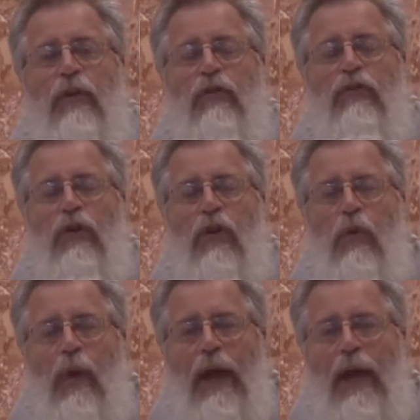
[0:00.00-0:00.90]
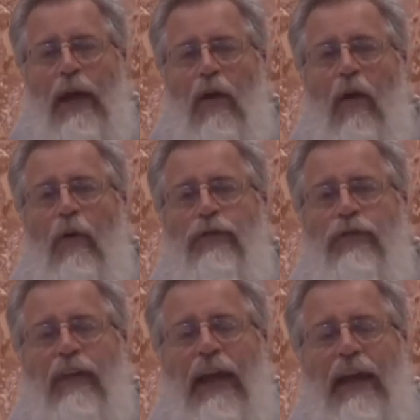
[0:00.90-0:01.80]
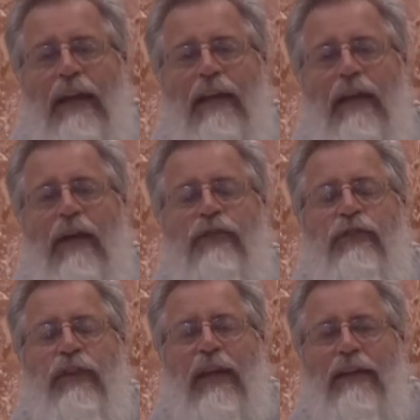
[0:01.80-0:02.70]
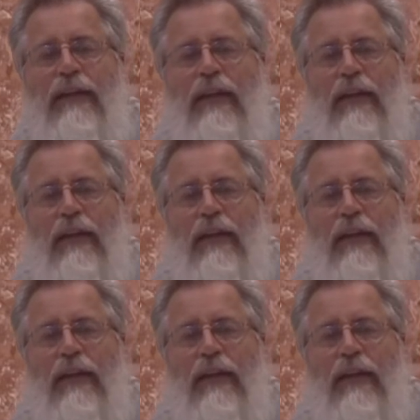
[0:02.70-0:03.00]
took away all stain of sin,